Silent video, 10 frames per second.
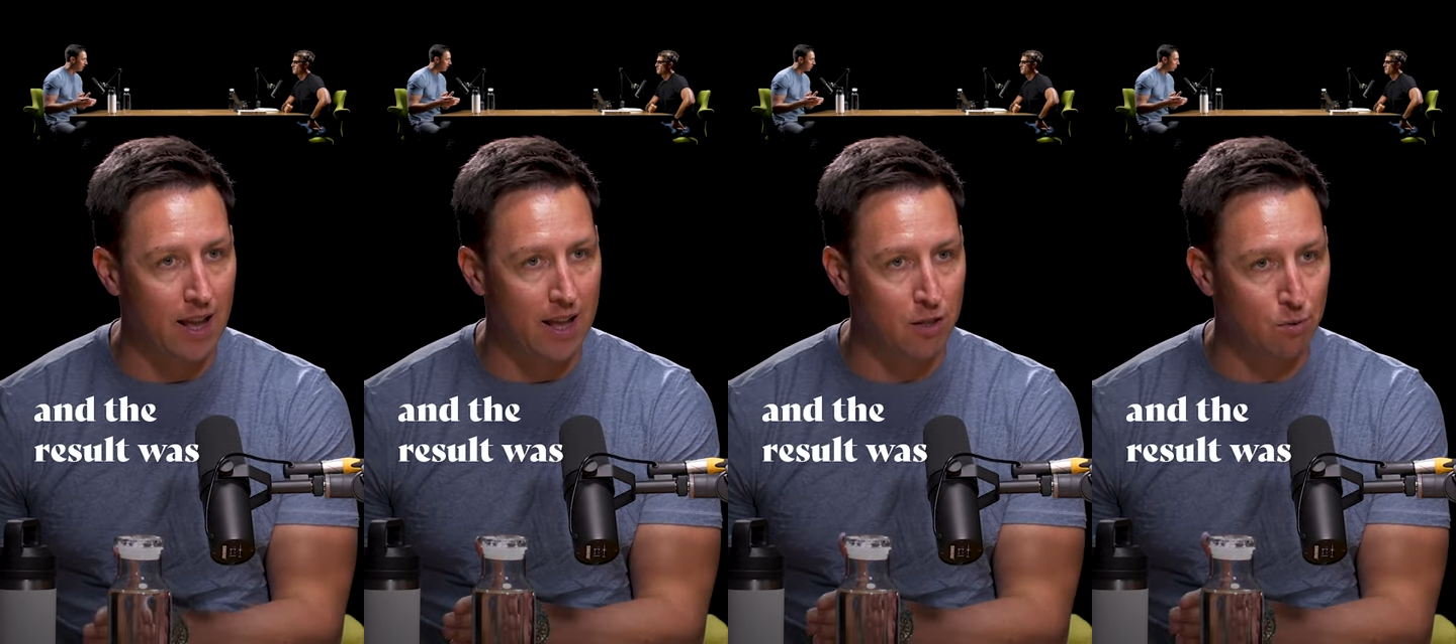
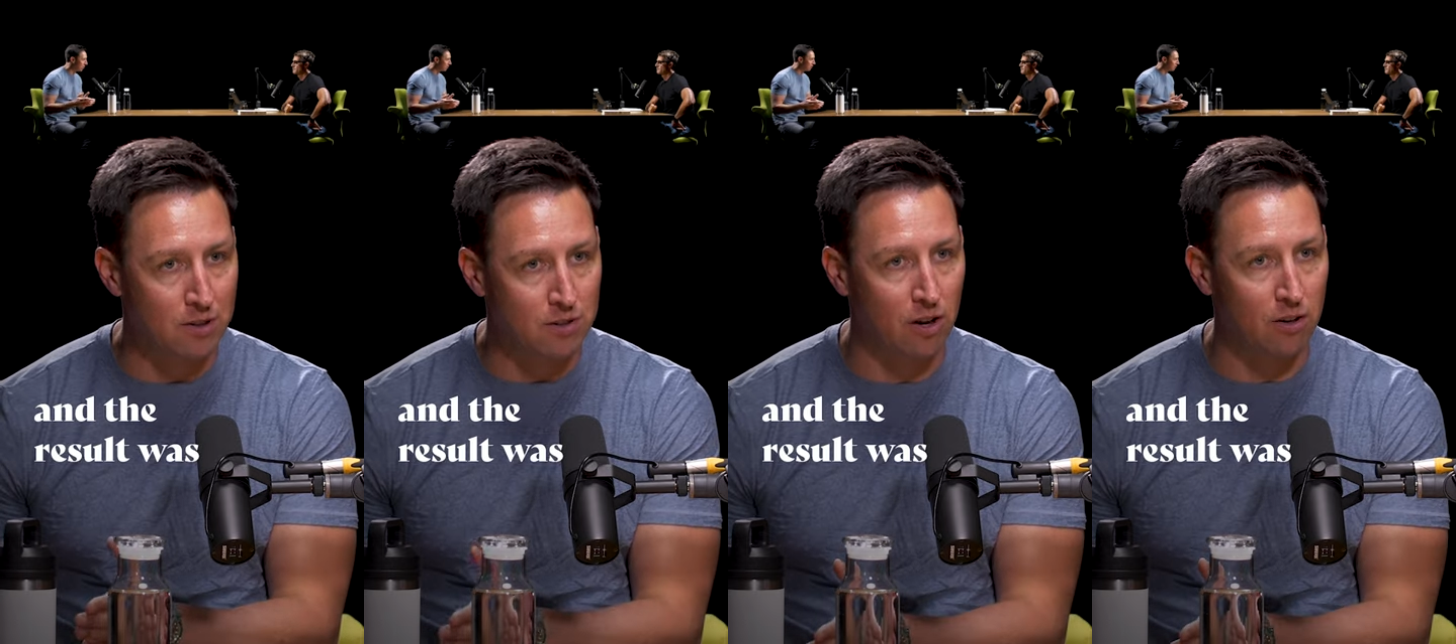And the
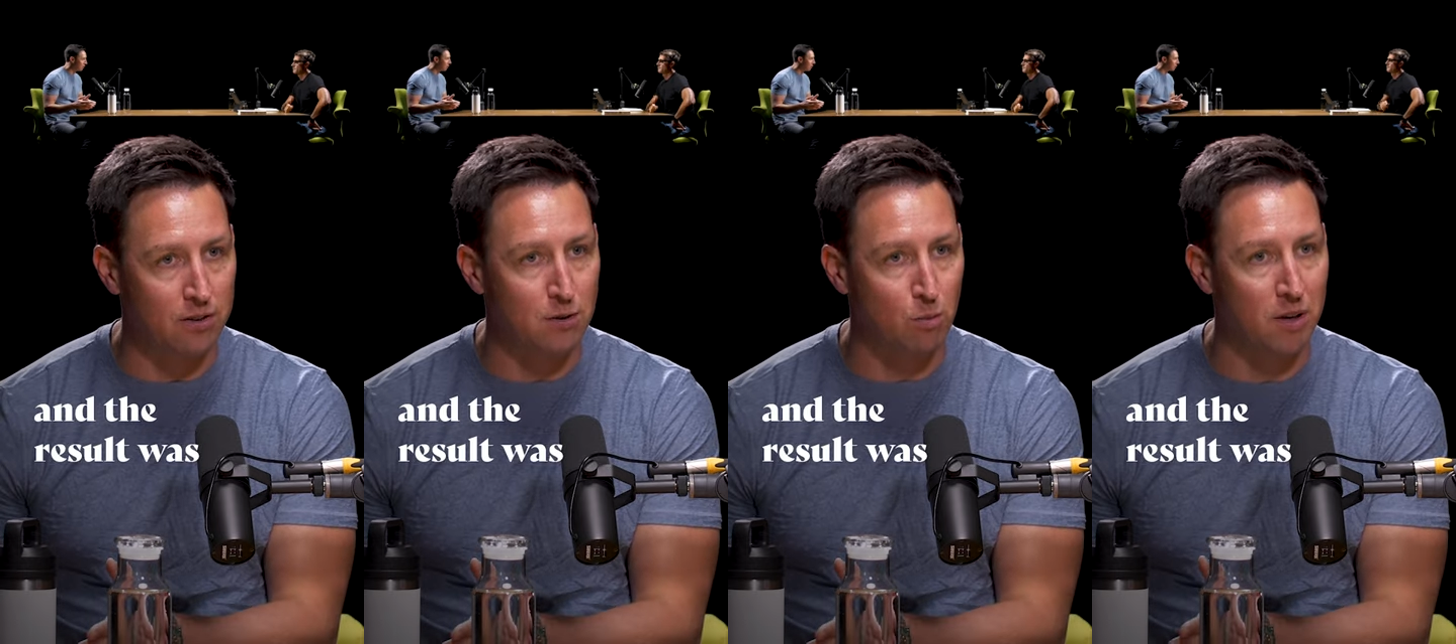
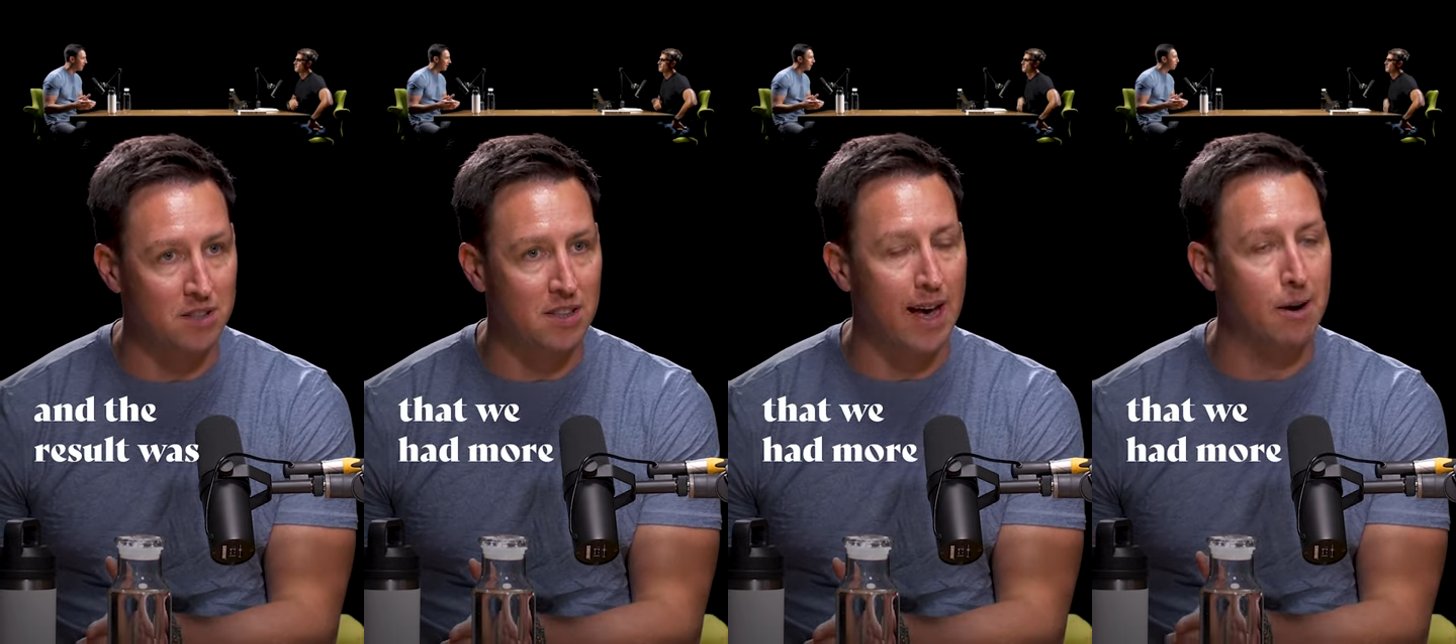result
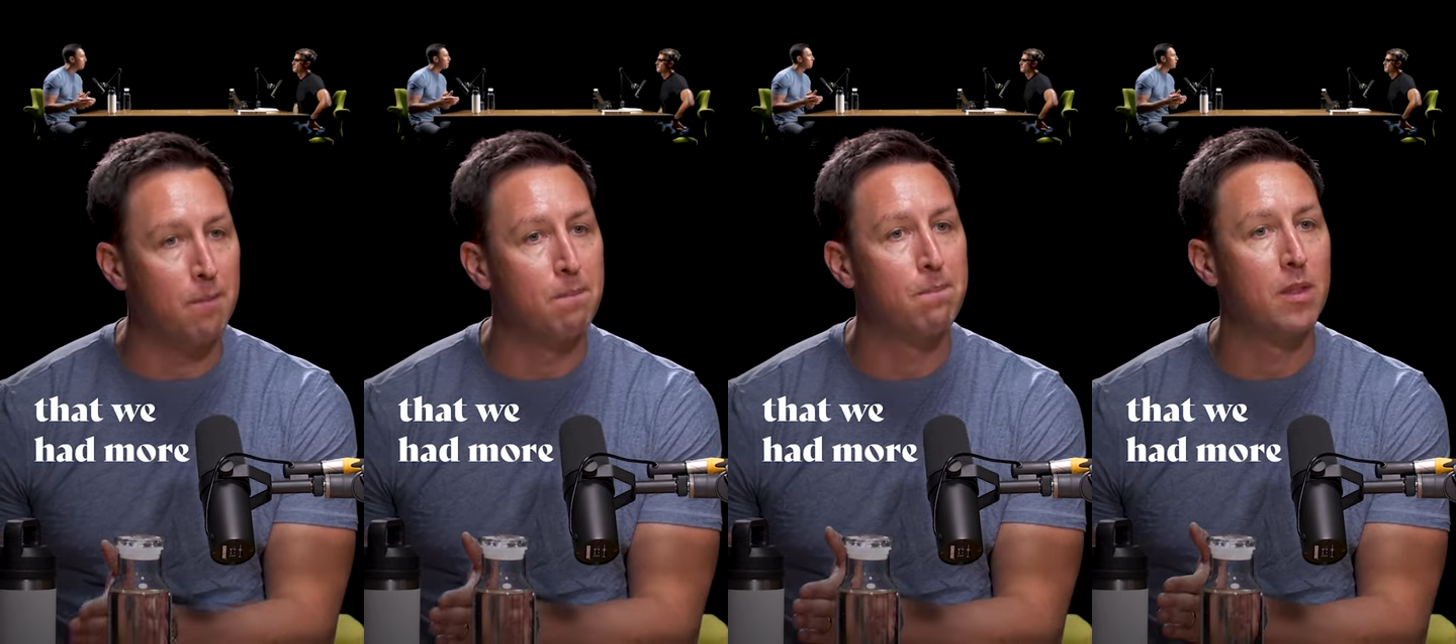was that
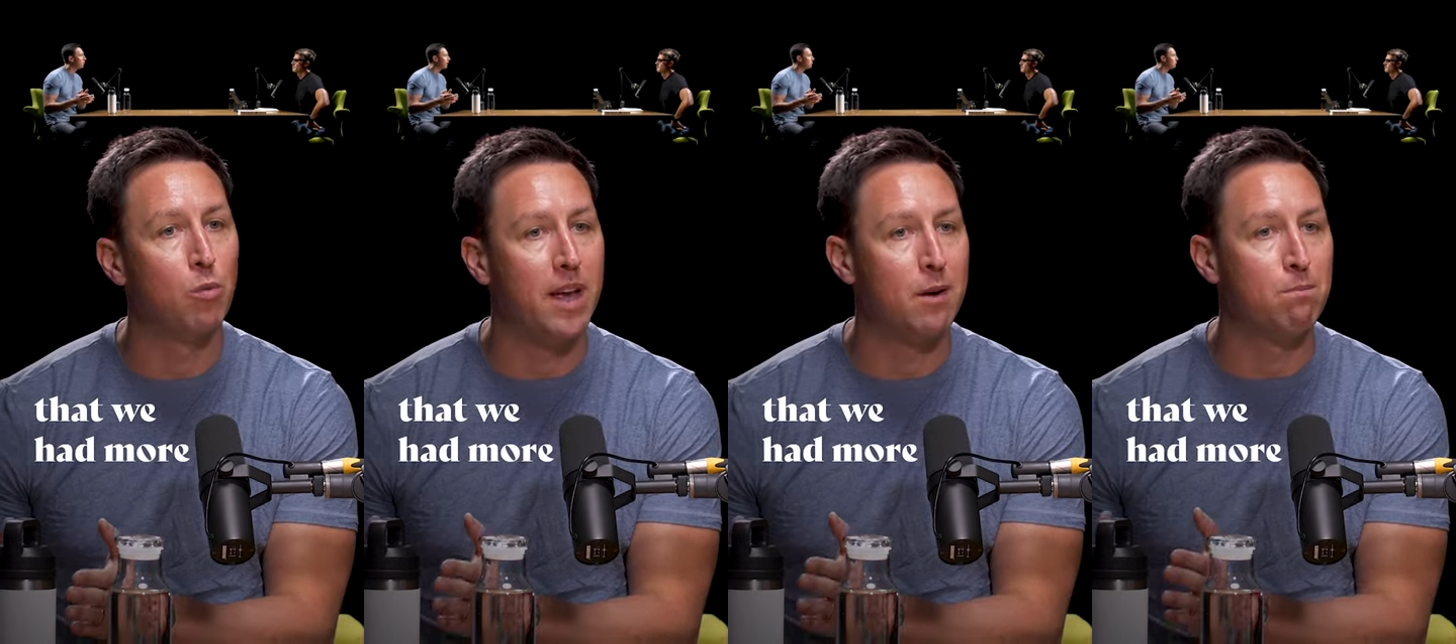
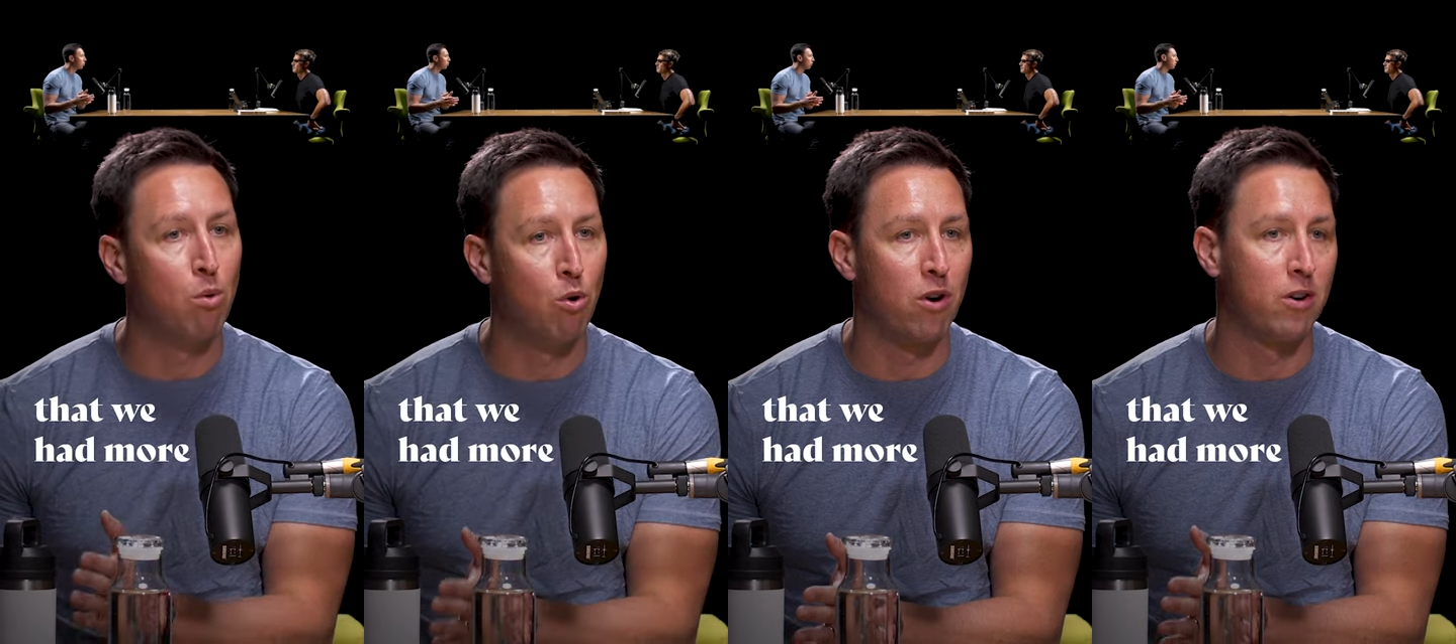we had
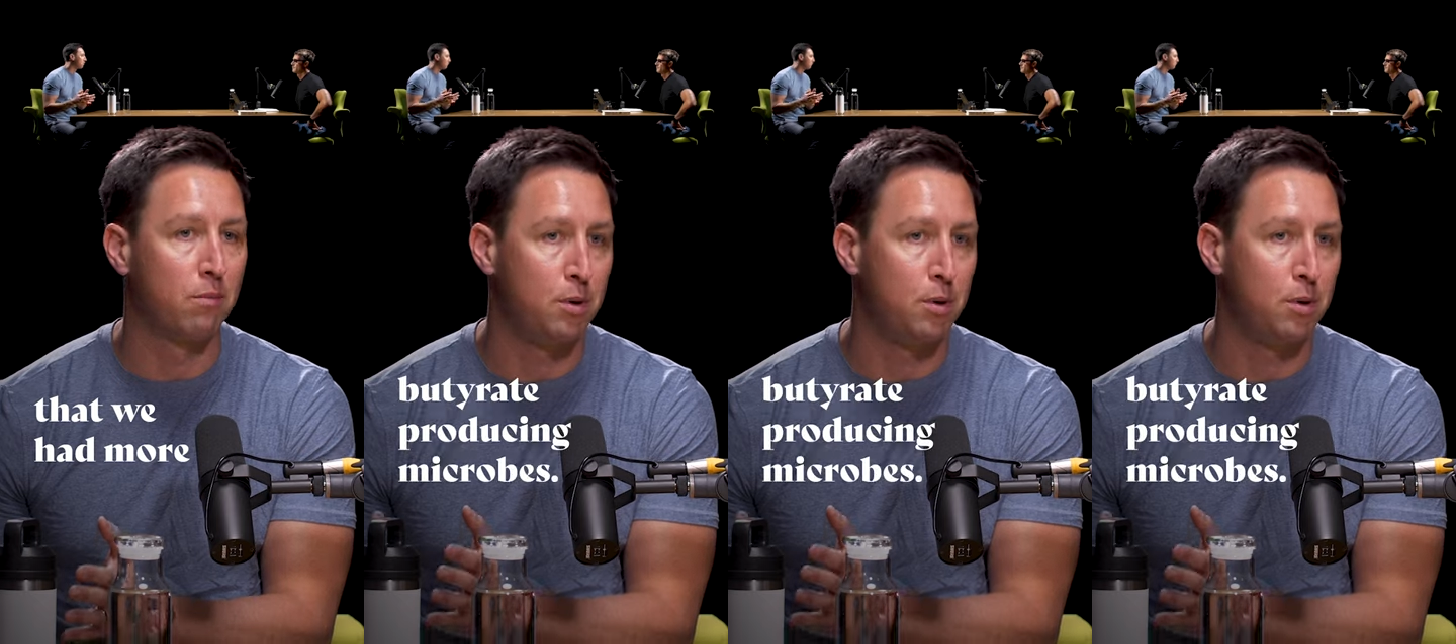more